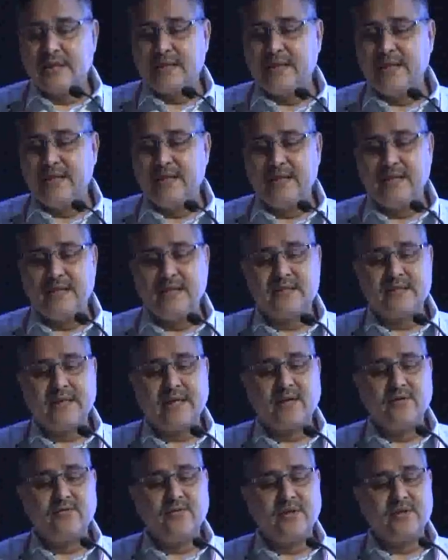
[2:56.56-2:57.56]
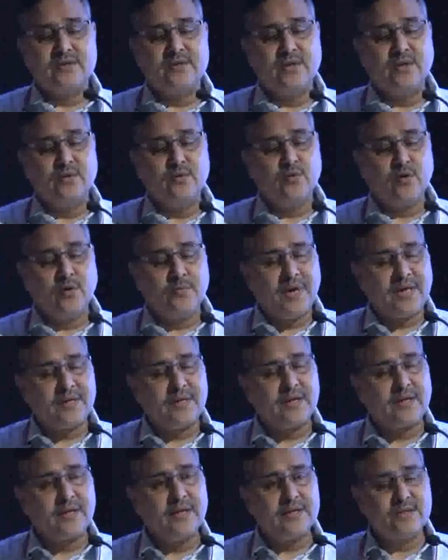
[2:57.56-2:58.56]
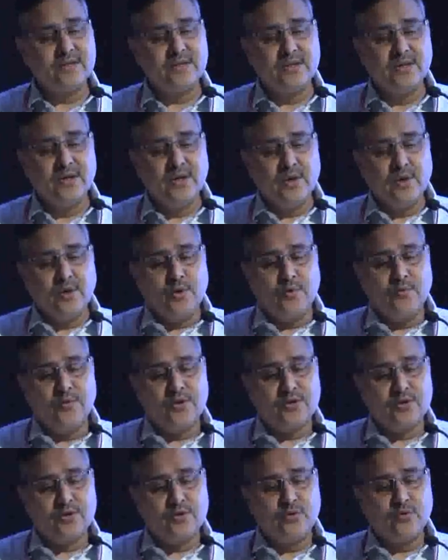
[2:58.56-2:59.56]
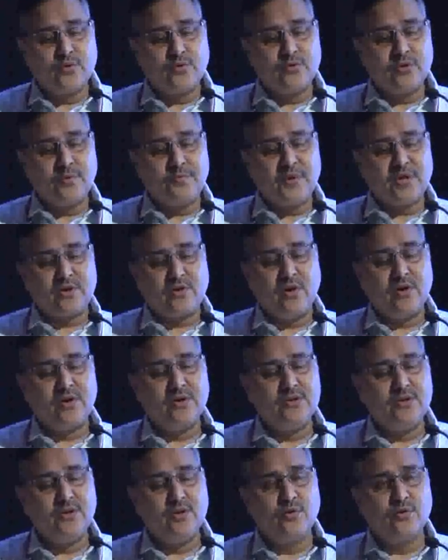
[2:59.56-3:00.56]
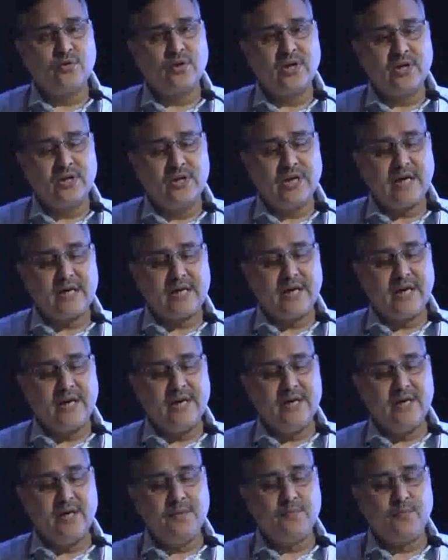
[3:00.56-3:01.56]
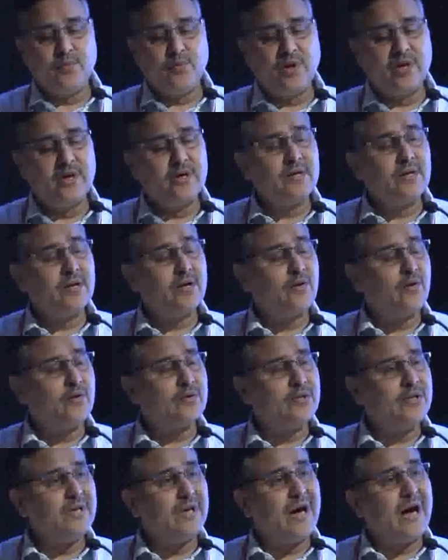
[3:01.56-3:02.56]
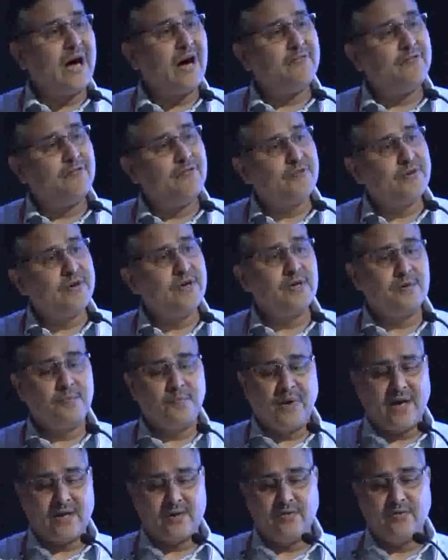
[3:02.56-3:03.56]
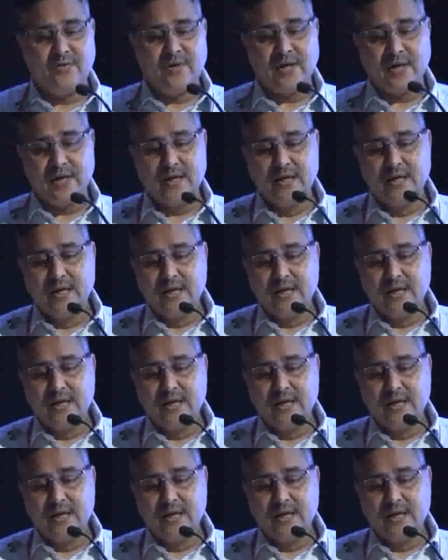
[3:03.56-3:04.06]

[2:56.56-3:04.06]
Then the second one is the neuropathic itch, which is due to the pathology located at any point along the afferent pathway.